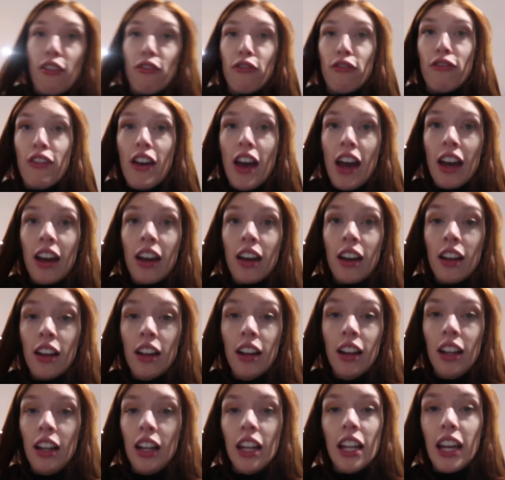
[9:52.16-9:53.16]
Avec
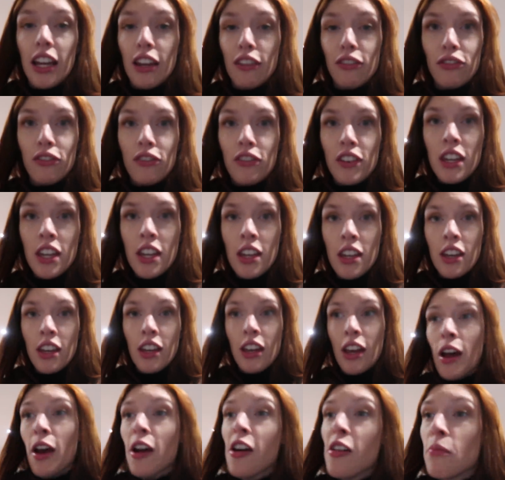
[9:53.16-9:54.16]
Les Filles,
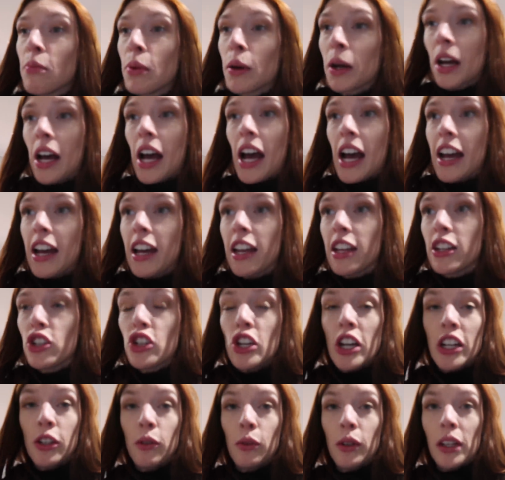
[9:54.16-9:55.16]
but I
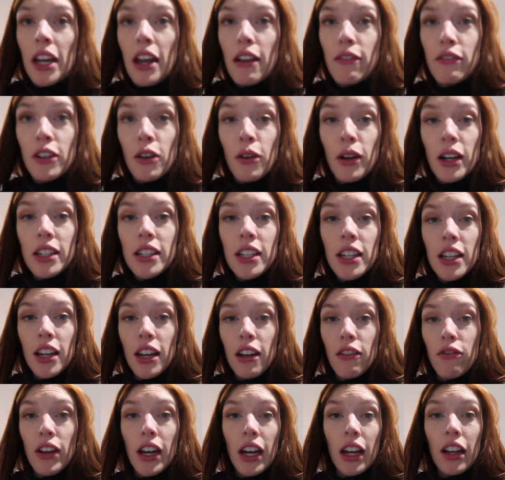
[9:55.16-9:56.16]
genuinely have no
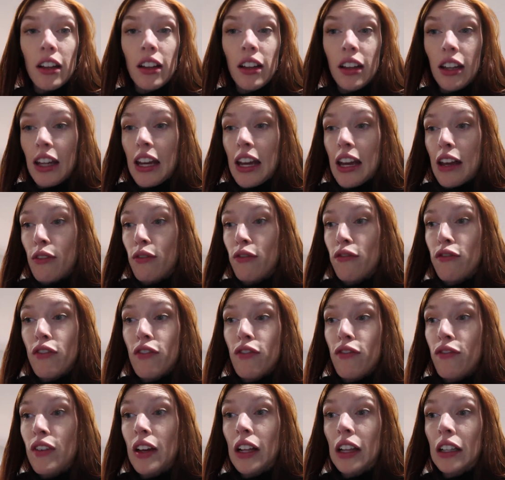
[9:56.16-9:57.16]
idea. Avec Les
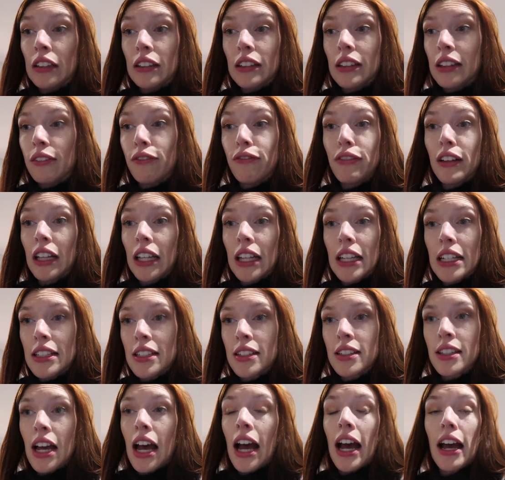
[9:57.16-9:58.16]

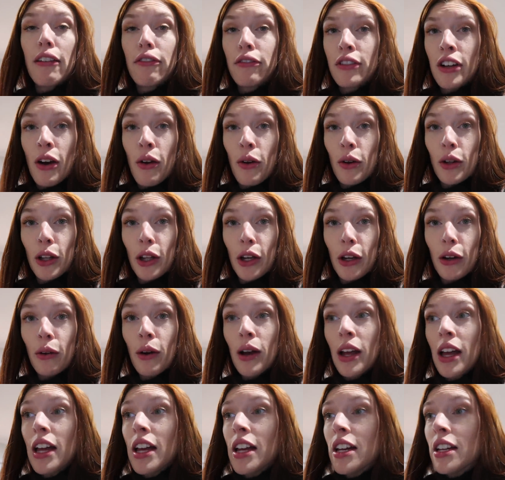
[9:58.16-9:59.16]
Filles, I have no clue.
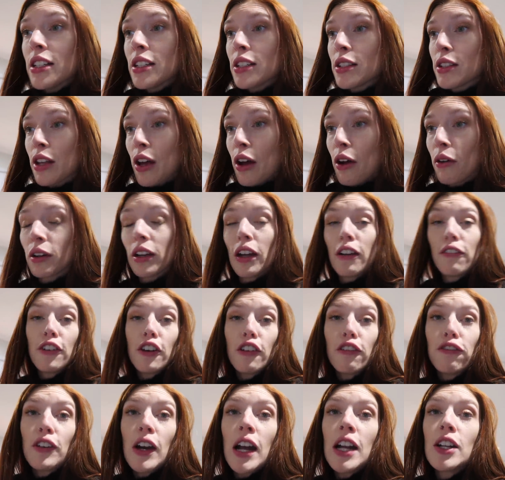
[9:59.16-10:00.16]
So if
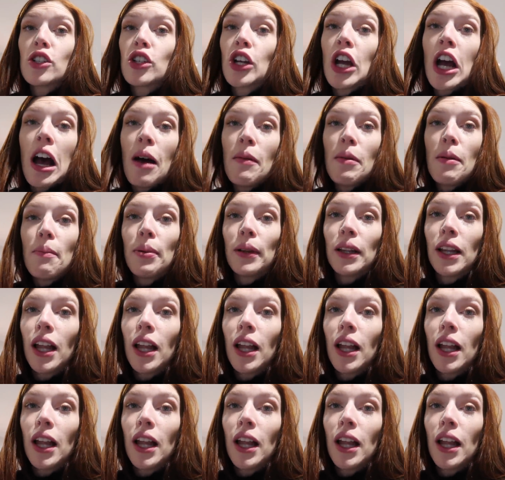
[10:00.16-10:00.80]
you're French, comment